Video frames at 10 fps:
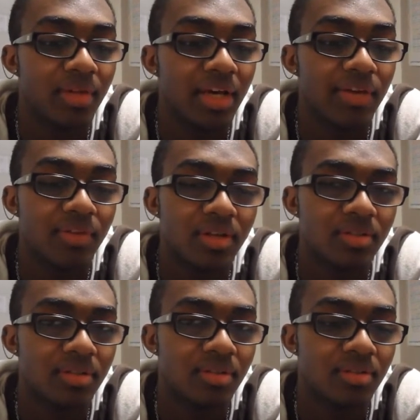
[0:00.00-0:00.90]
I haven't
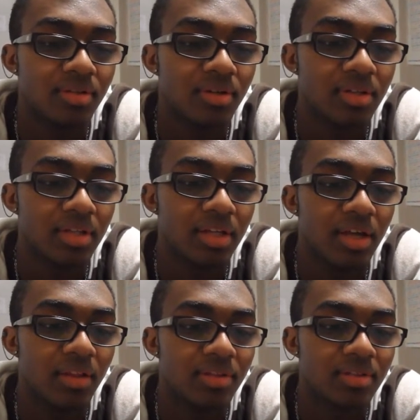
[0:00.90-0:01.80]
actually looked at
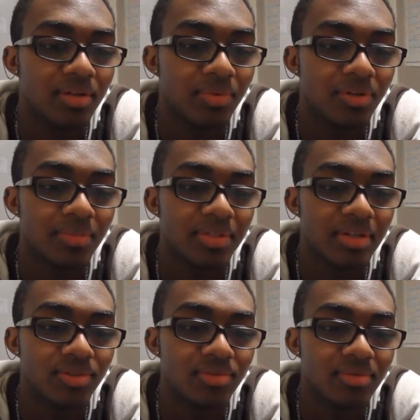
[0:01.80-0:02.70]
how that's gonna work with my
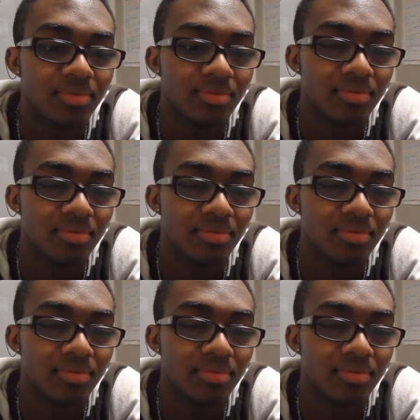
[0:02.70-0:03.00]
schedule